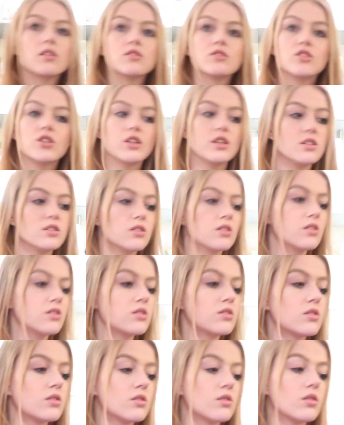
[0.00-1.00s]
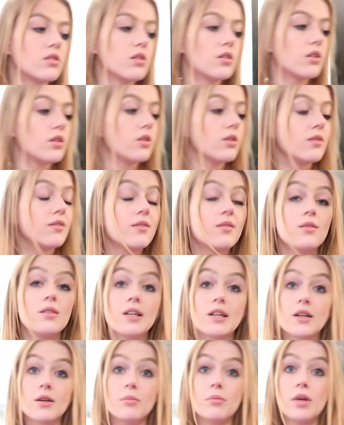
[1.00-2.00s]
Jesus. Oh,
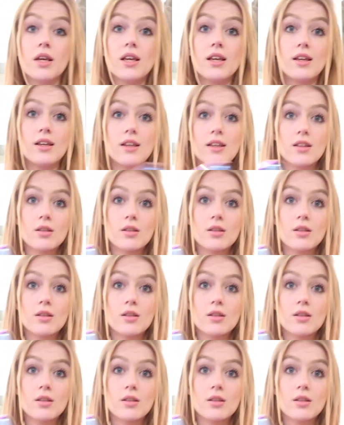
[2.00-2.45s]
look at me,